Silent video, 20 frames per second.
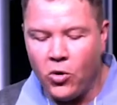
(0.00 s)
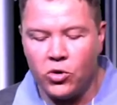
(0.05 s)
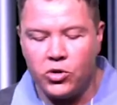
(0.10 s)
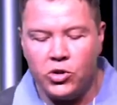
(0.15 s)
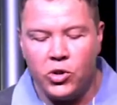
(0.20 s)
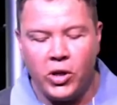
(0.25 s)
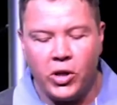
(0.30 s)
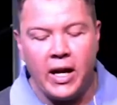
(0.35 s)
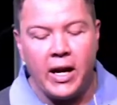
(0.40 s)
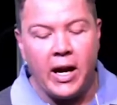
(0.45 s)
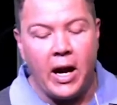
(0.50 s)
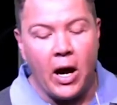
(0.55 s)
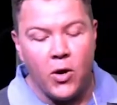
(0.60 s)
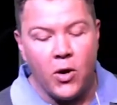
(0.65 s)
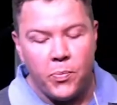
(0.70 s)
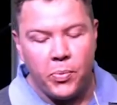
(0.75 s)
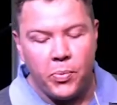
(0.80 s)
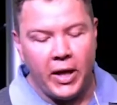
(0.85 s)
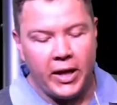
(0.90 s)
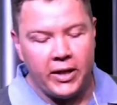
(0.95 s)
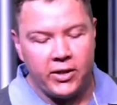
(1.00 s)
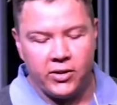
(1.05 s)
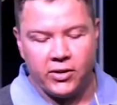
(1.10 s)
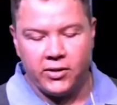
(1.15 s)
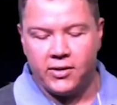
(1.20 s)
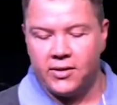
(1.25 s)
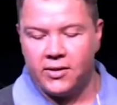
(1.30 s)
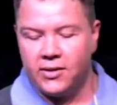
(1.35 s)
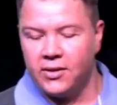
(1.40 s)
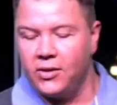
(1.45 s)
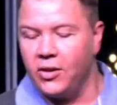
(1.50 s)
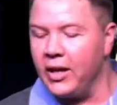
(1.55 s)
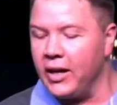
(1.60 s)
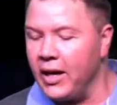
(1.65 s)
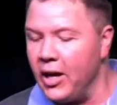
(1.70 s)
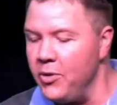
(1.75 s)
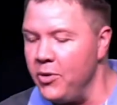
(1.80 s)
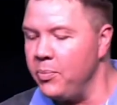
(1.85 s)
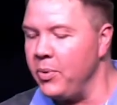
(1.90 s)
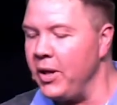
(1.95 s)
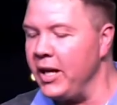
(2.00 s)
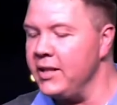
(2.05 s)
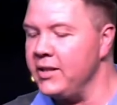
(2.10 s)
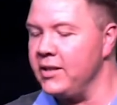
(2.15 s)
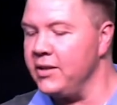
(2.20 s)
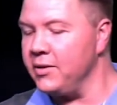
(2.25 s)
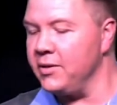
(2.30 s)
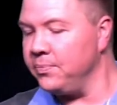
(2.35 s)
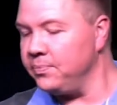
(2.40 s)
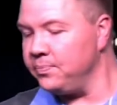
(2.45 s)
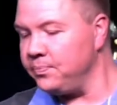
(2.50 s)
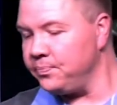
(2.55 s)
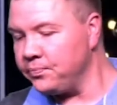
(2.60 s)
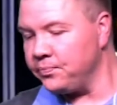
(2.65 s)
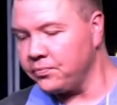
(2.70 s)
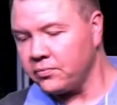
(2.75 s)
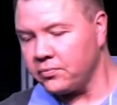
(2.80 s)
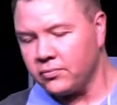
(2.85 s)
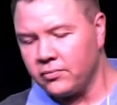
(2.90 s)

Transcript: Because you can go places. You can go places.